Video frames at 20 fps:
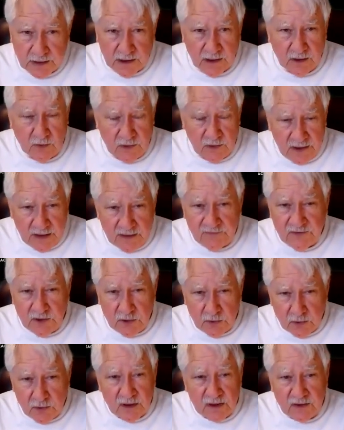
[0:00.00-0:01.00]
And whenever
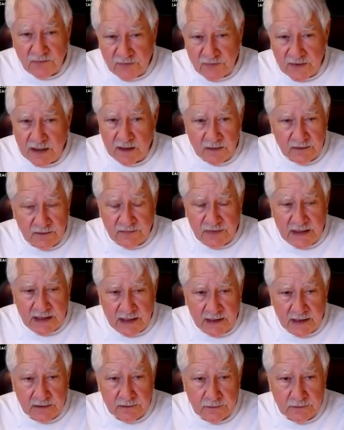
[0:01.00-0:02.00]
you run afoul of
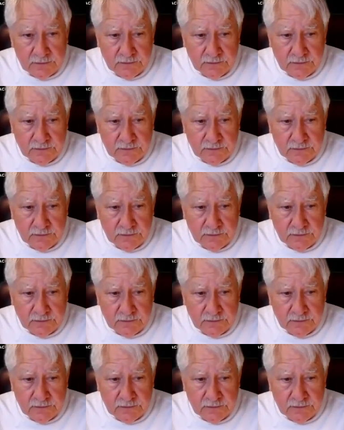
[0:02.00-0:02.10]
that,